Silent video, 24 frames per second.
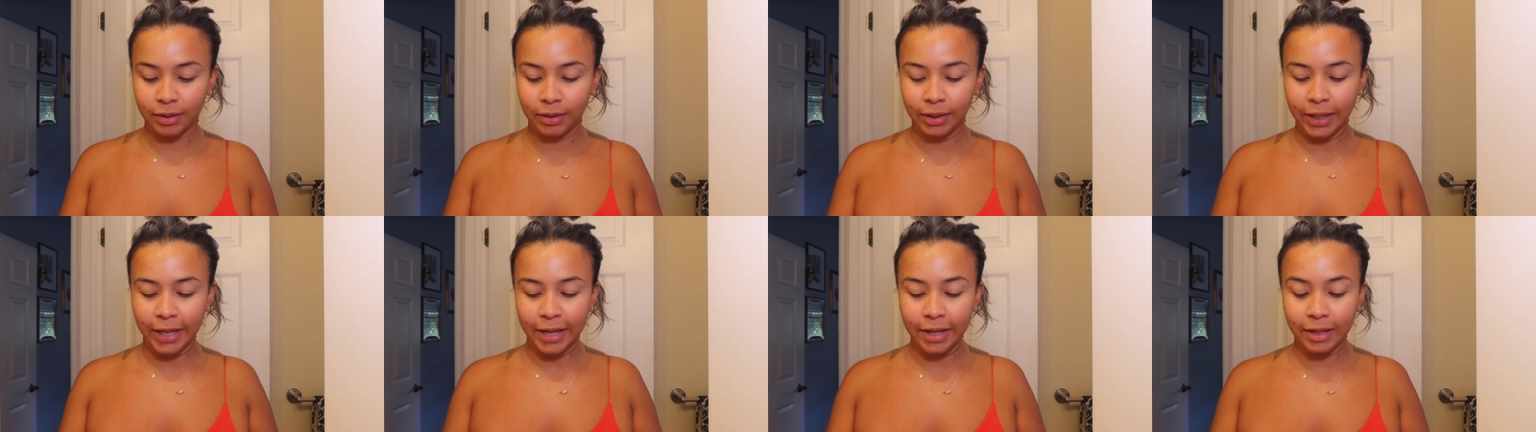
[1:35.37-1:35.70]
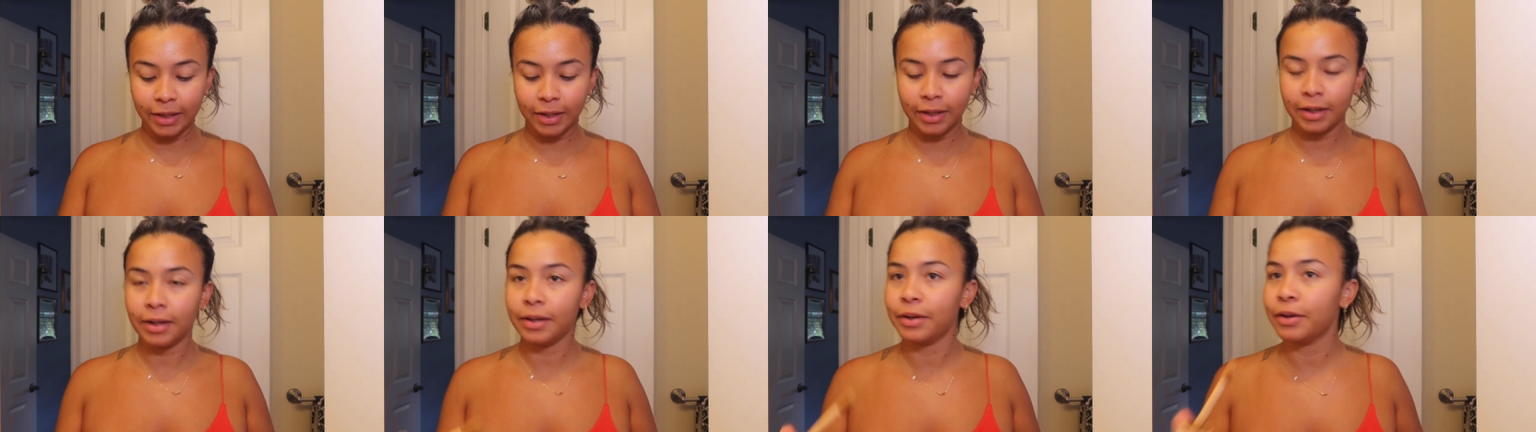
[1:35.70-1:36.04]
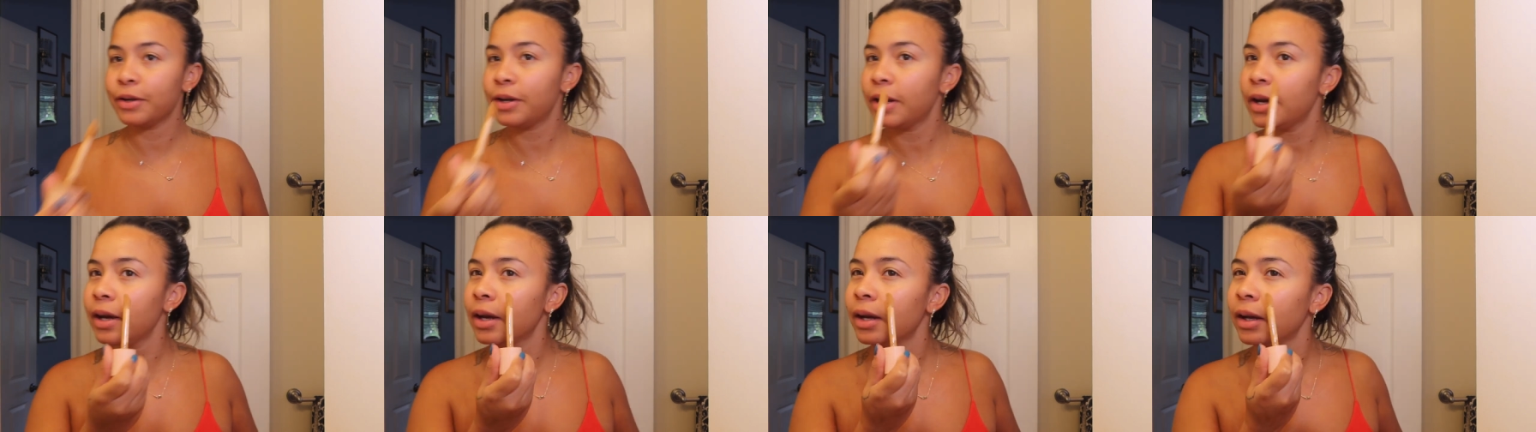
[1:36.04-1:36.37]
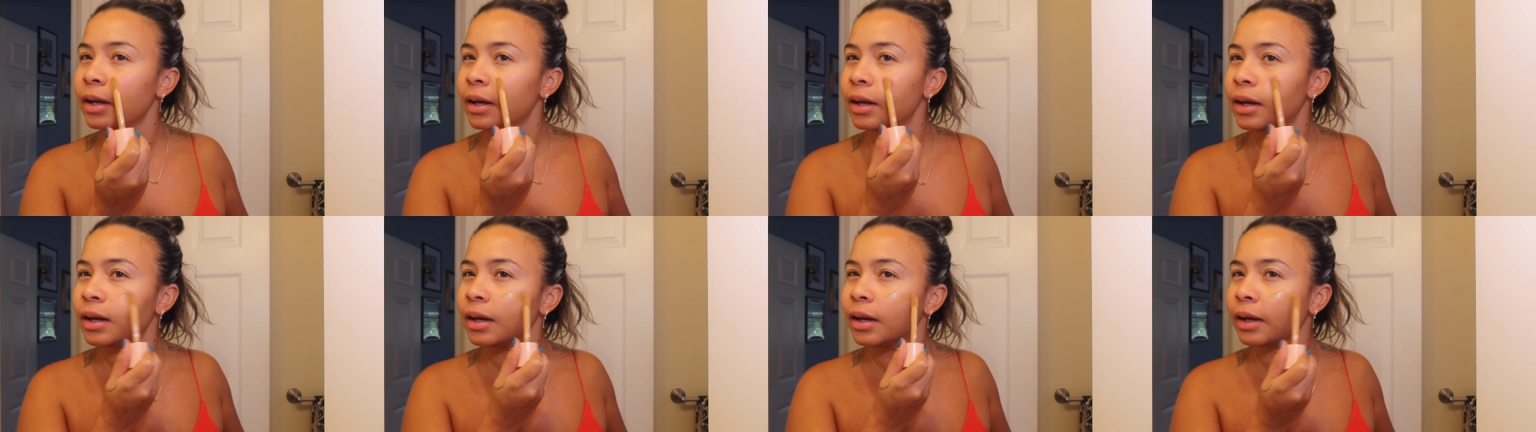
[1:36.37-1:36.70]
late the other
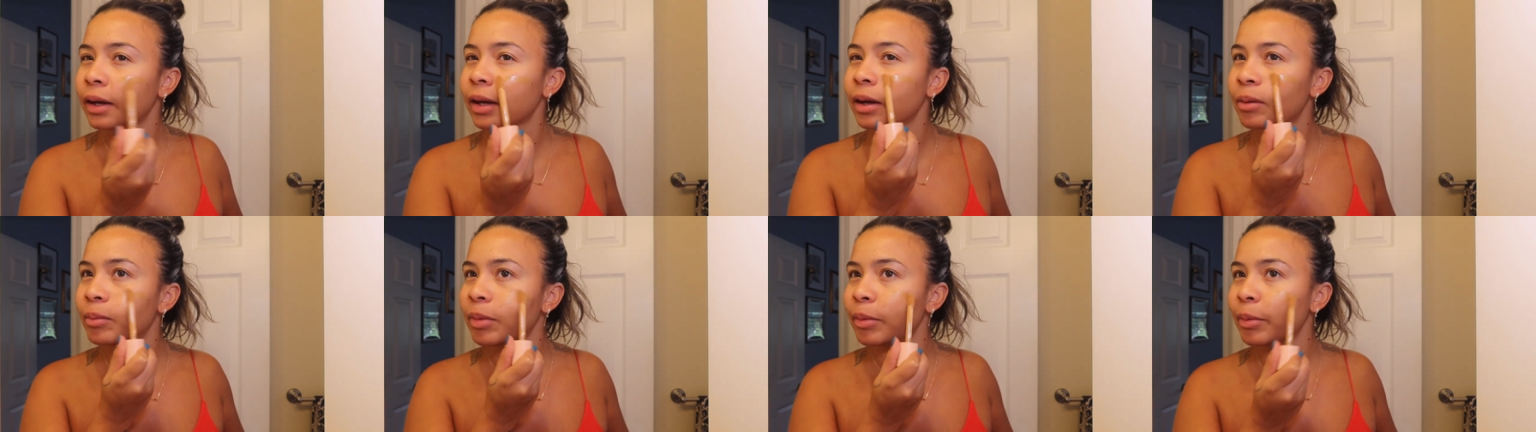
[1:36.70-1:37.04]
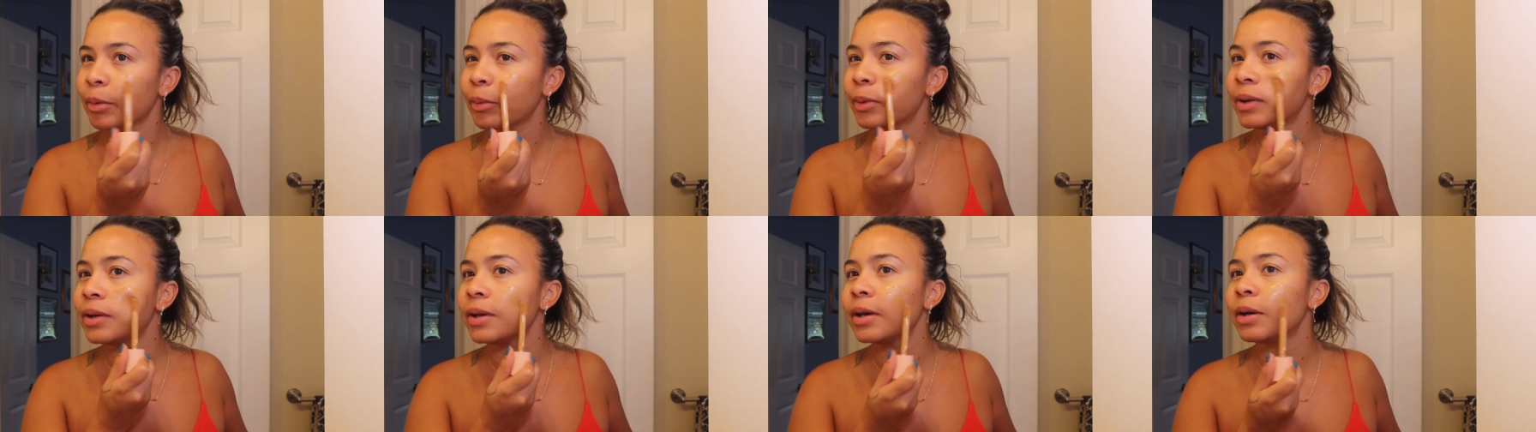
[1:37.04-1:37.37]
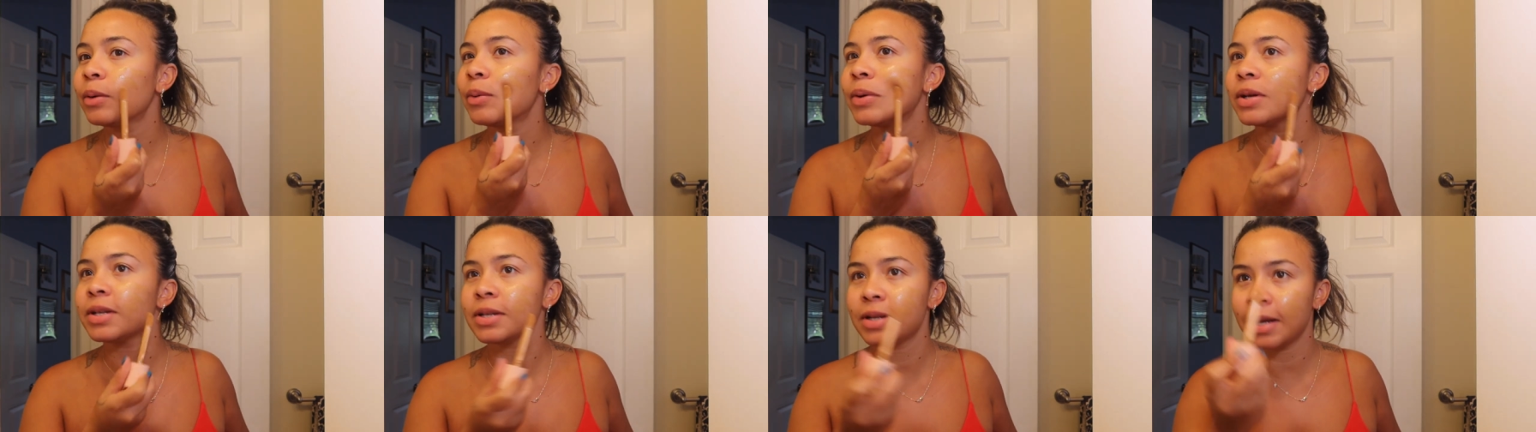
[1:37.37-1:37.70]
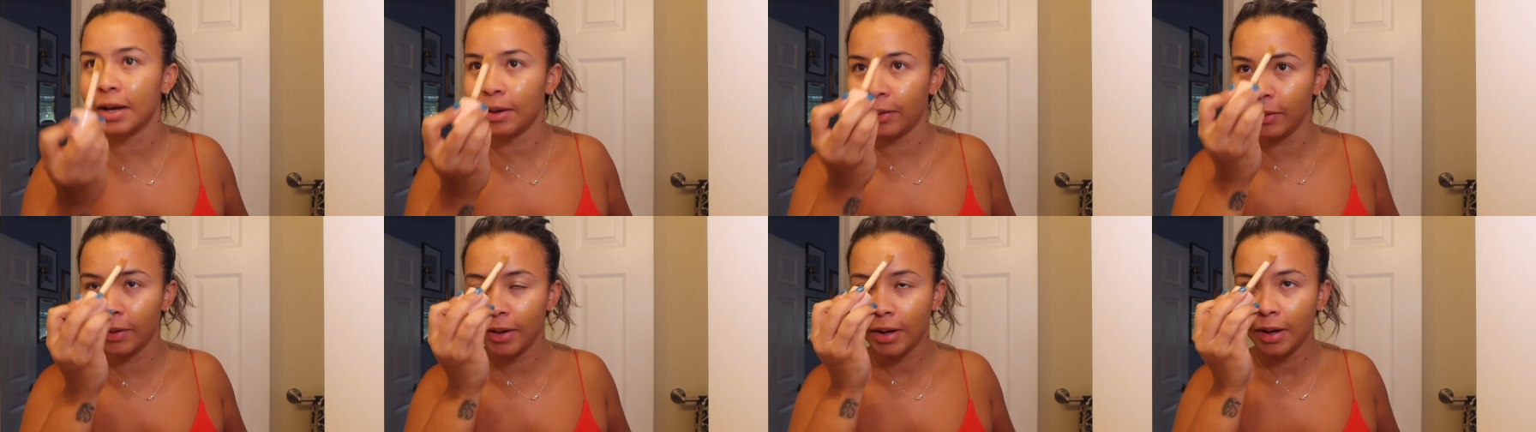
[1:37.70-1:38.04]
day. I can't remember what day it was
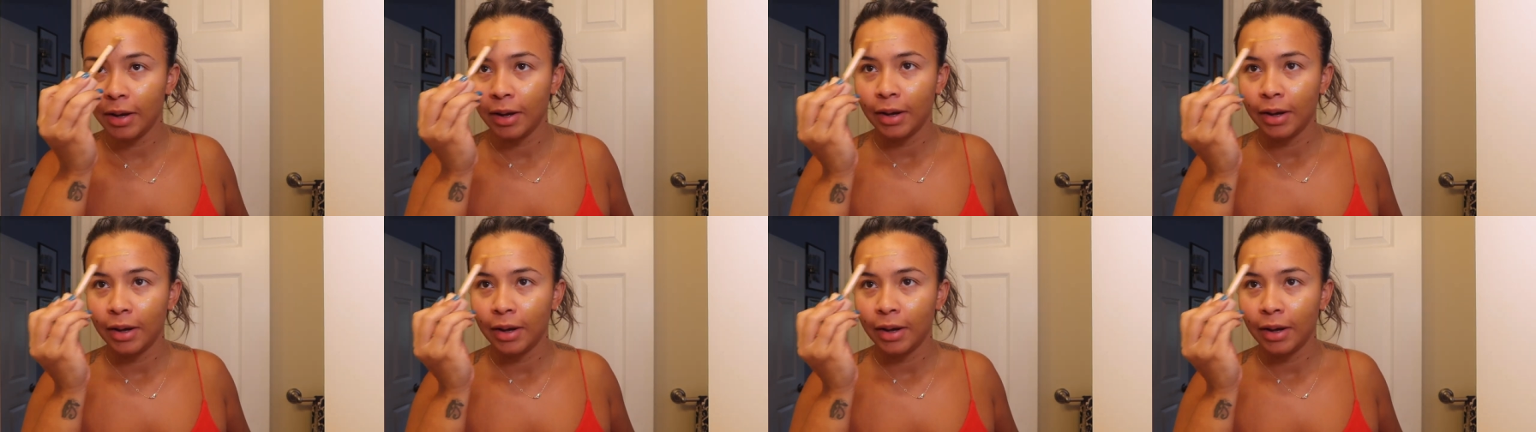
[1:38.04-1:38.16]
now.